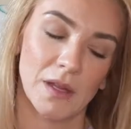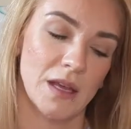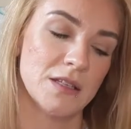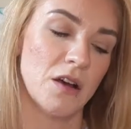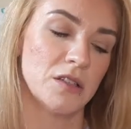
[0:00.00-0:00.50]

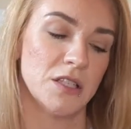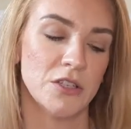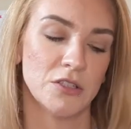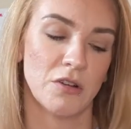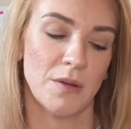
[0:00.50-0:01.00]
It's hard to
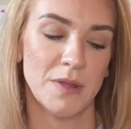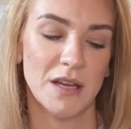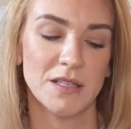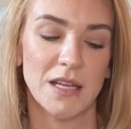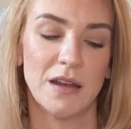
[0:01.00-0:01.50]
describe
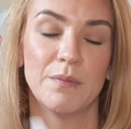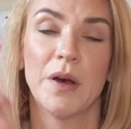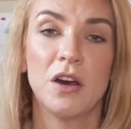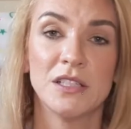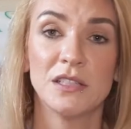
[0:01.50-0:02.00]
that scent,
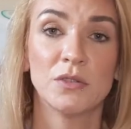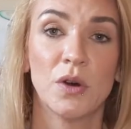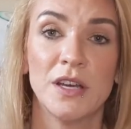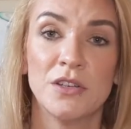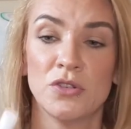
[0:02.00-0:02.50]
but I did
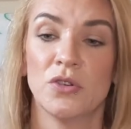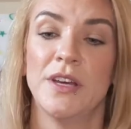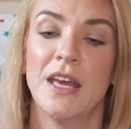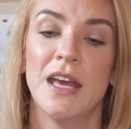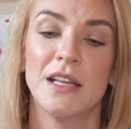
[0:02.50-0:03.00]
quite enjoy
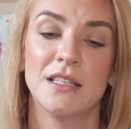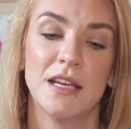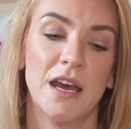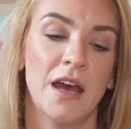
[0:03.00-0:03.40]
it.